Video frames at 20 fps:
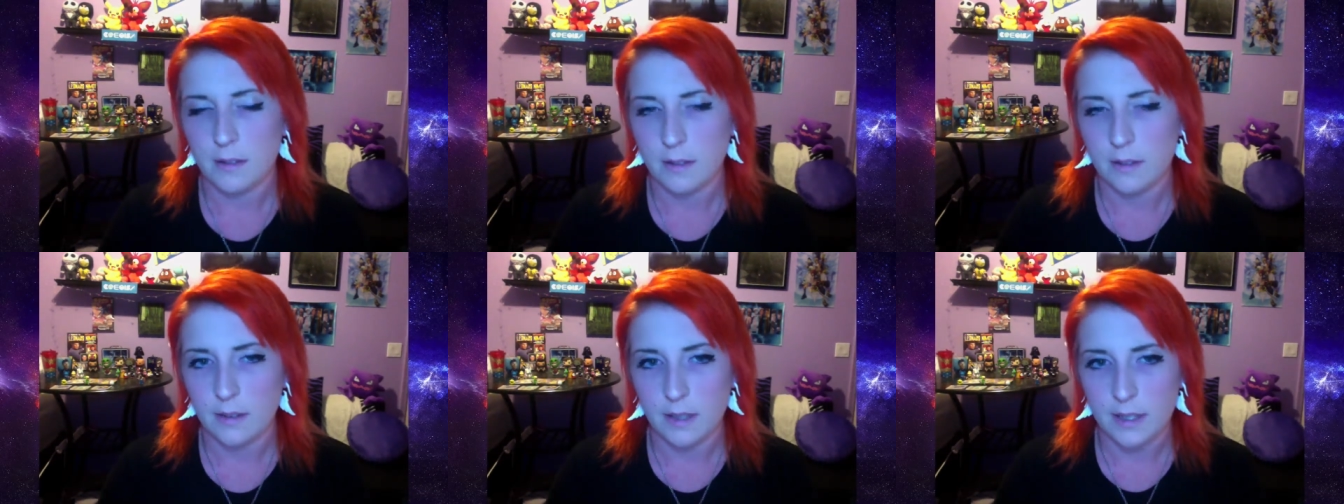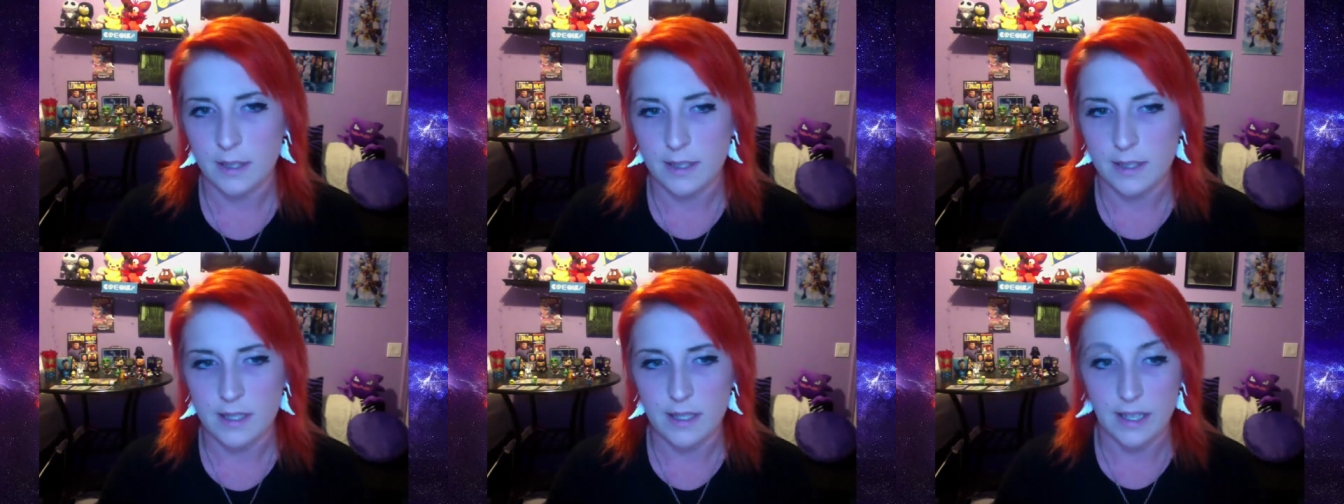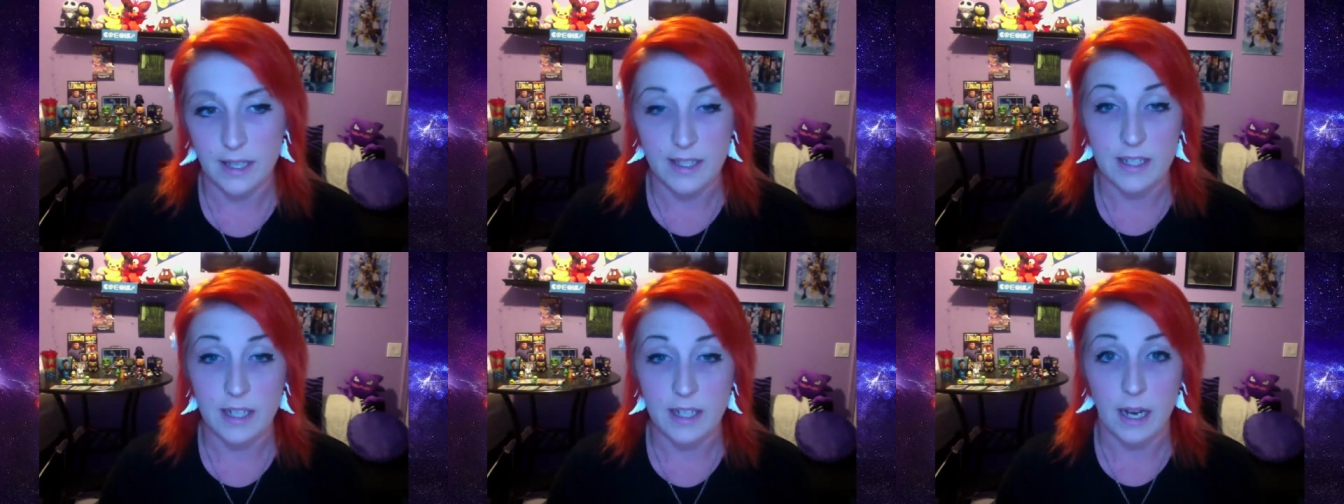It's,
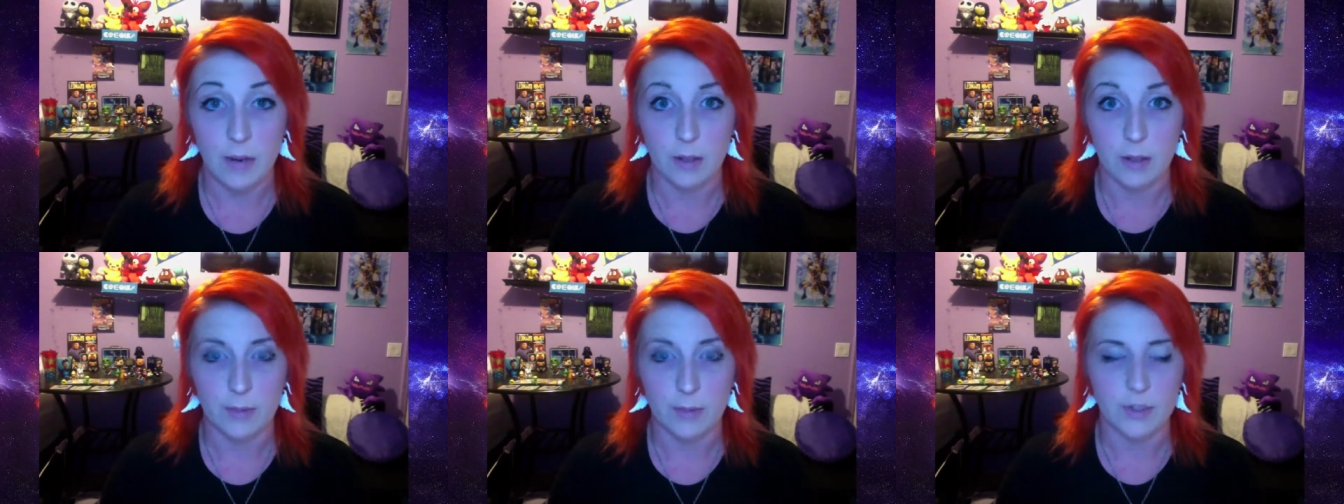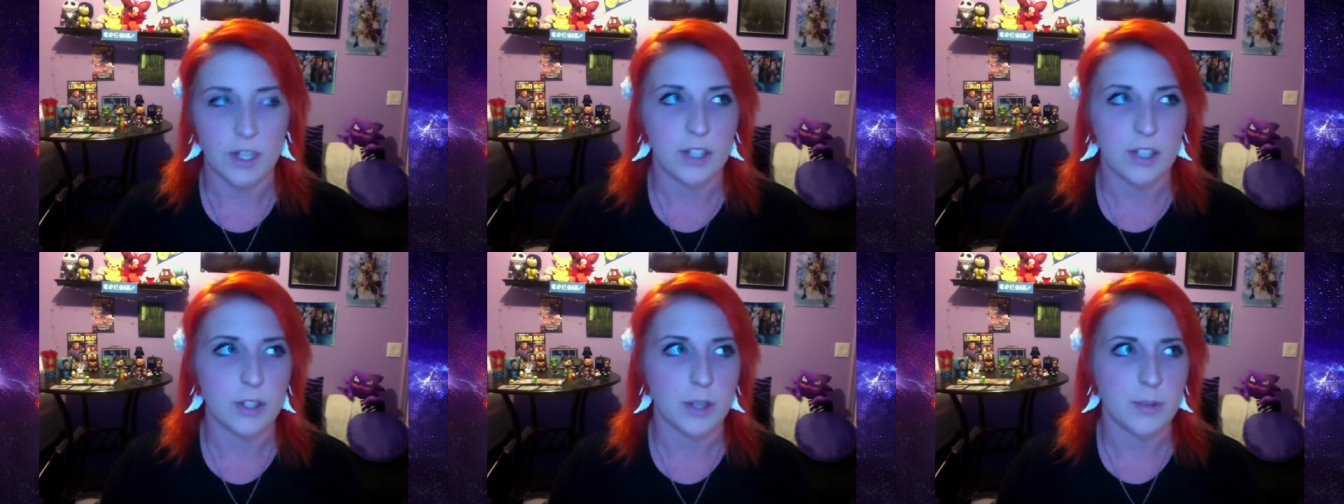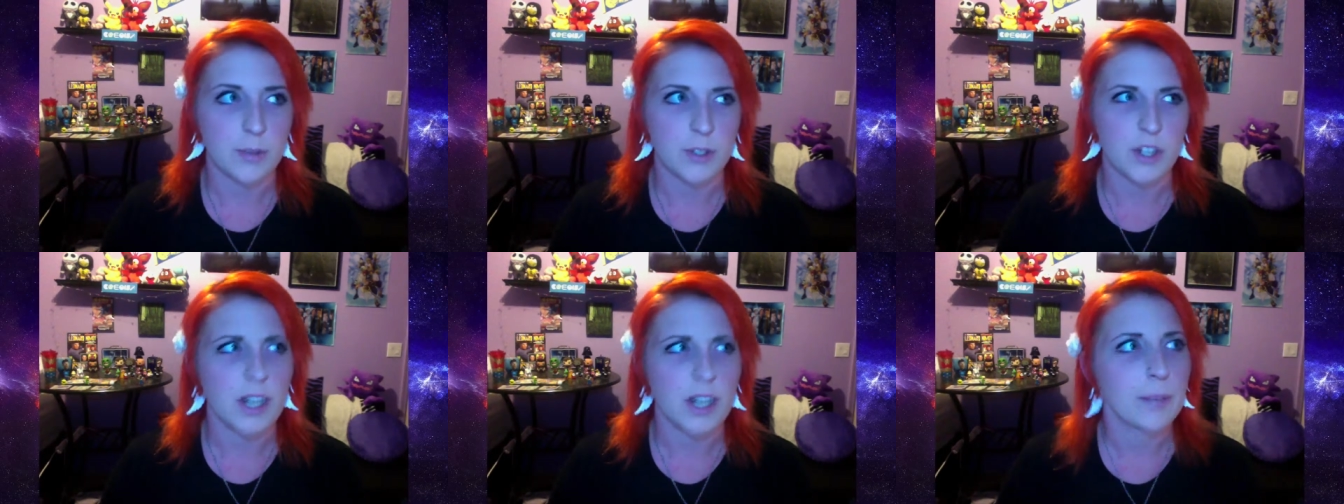that's not what I'm trying to do. I'm
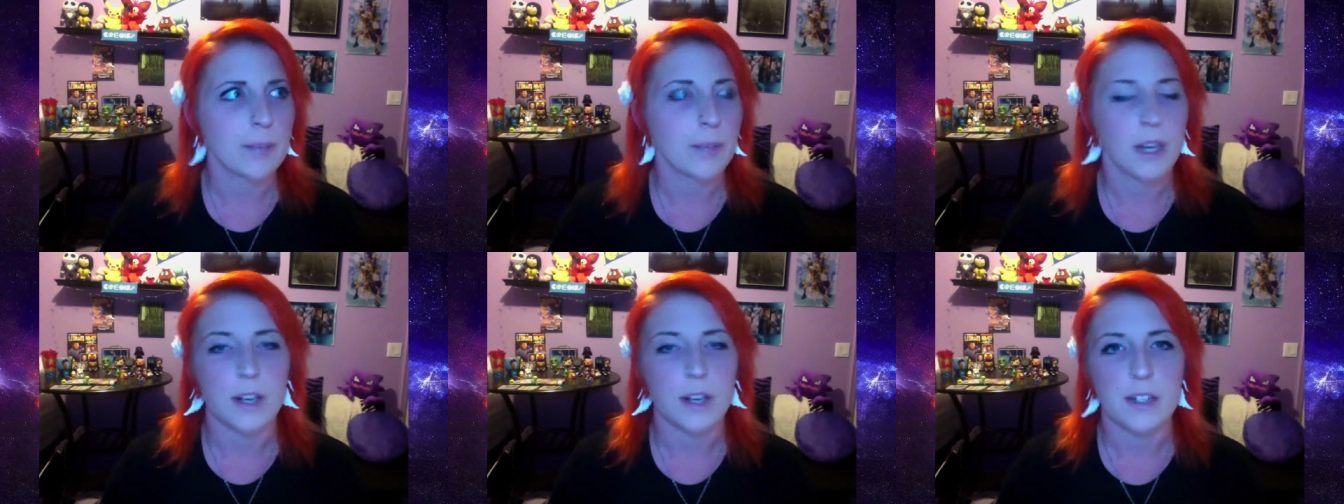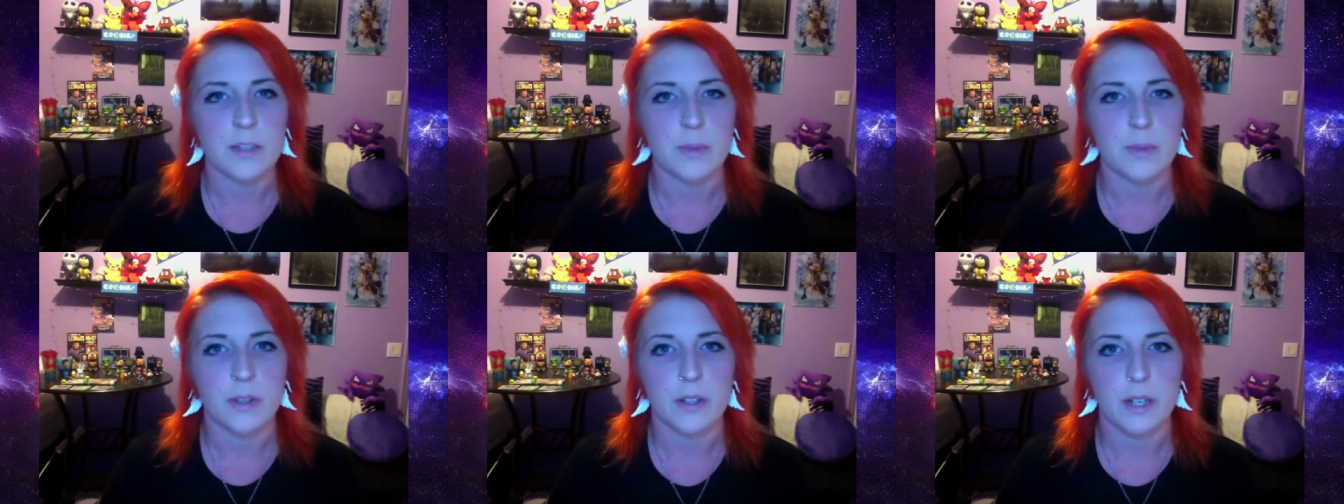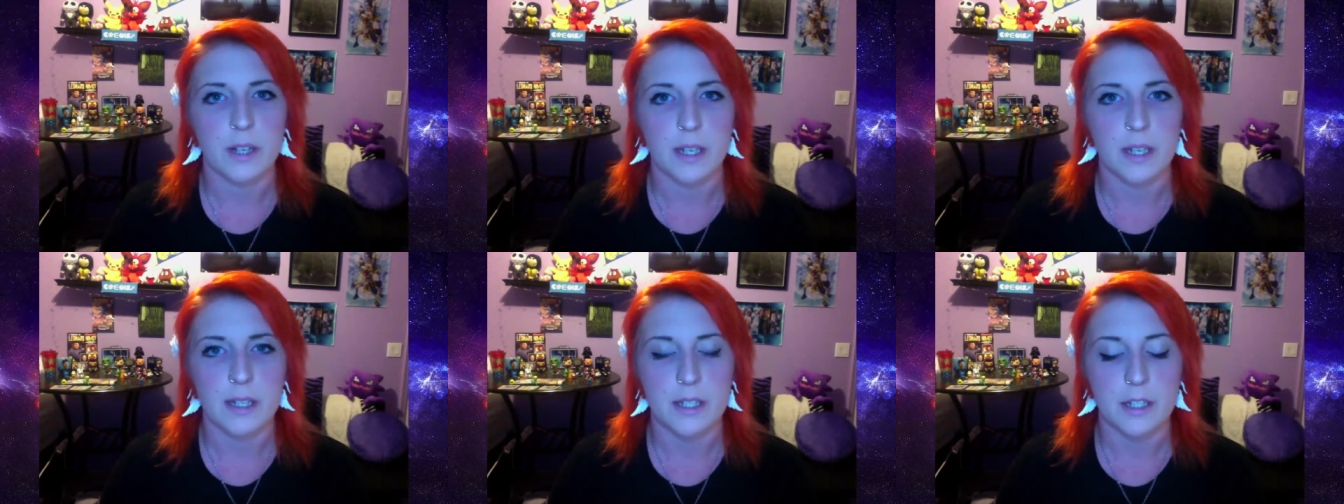just trying to be honest with you
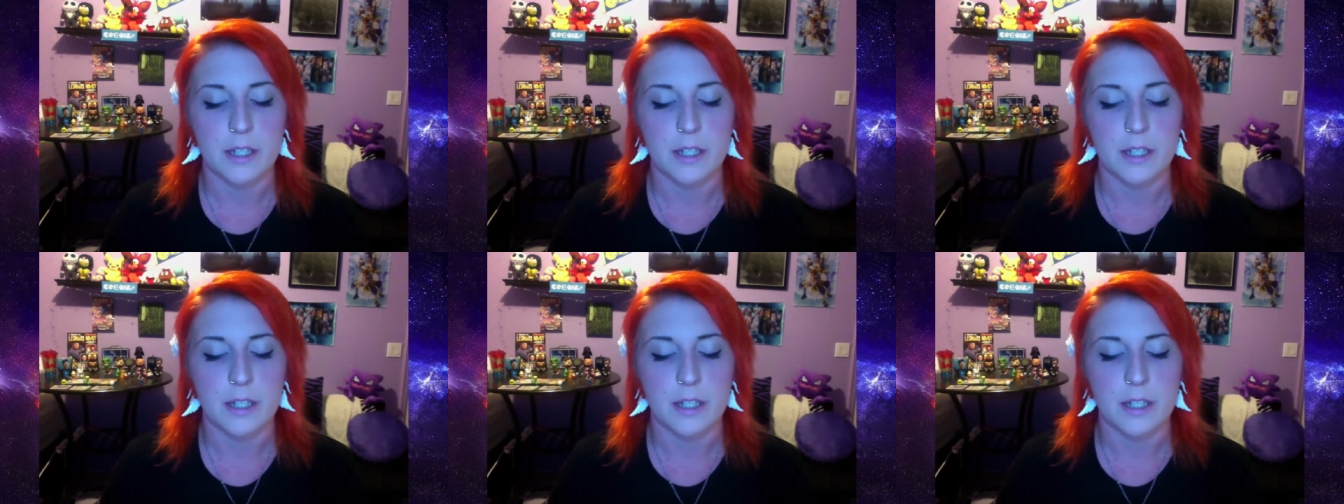guys,